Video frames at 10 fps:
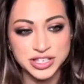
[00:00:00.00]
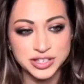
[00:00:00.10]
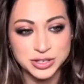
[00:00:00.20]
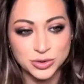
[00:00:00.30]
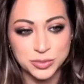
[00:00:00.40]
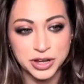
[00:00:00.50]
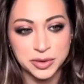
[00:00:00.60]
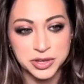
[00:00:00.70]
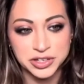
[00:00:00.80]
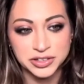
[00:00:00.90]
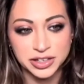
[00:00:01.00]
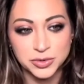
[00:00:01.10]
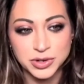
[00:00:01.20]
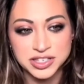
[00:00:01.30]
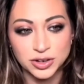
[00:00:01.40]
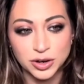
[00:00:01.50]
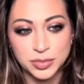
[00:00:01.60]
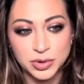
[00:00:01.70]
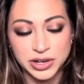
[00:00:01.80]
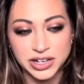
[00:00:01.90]
the storm coming, like, what's the whole
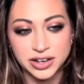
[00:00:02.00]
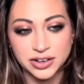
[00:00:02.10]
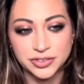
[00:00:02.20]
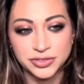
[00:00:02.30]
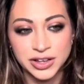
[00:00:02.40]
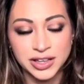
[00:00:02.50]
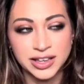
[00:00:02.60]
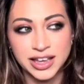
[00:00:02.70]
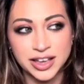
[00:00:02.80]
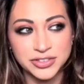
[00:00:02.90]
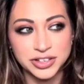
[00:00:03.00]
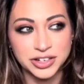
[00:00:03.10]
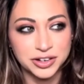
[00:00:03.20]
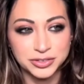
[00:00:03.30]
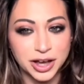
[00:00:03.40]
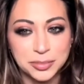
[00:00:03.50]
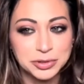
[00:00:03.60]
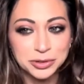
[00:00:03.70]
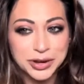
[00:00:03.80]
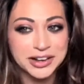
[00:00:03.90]
point of having, you know,
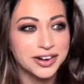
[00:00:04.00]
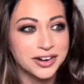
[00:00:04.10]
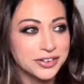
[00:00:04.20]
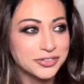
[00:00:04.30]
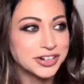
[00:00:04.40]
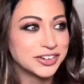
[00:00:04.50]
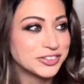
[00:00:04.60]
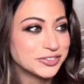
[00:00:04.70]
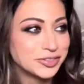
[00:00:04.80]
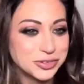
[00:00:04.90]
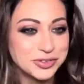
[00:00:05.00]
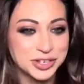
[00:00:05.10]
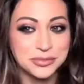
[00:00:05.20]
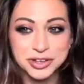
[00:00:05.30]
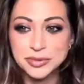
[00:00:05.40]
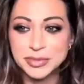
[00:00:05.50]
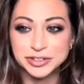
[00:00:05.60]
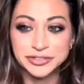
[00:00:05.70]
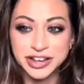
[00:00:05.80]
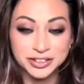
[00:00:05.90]
Doppler radar if we don't do something about
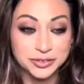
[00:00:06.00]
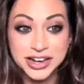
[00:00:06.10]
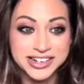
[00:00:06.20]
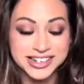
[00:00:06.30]
the fact that rain is